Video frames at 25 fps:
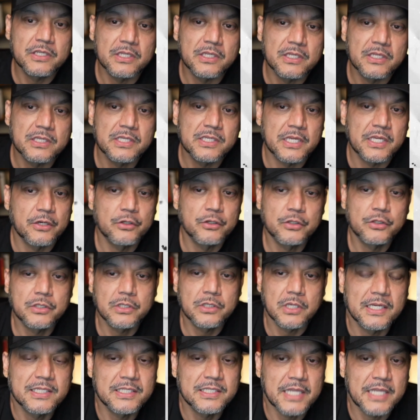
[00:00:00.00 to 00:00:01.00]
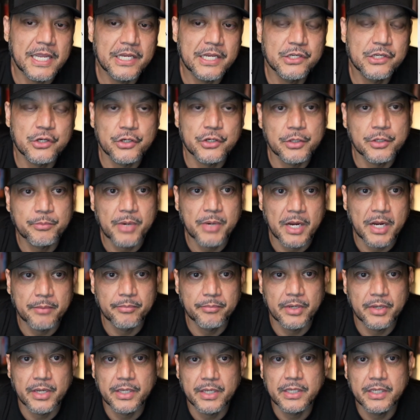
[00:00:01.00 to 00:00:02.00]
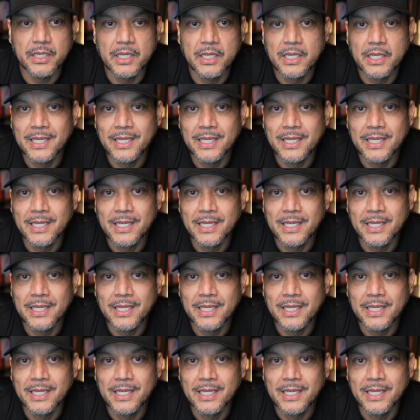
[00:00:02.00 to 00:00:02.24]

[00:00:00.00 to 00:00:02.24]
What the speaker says: the sales stage on your pipeline.